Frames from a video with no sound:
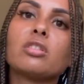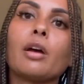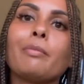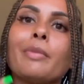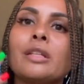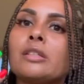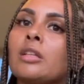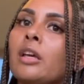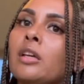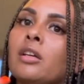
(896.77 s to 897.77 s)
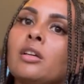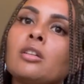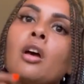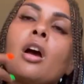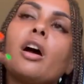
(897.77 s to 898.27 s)
I meditated,
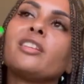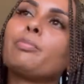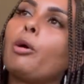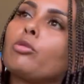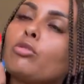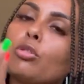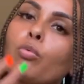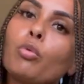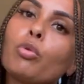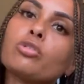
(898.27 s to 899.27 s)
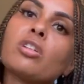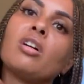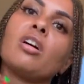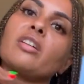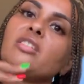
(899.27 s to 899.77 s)
I spoke to the water,
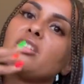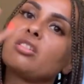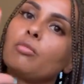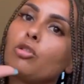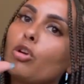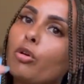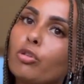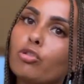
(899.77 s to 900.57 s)
I did some yoga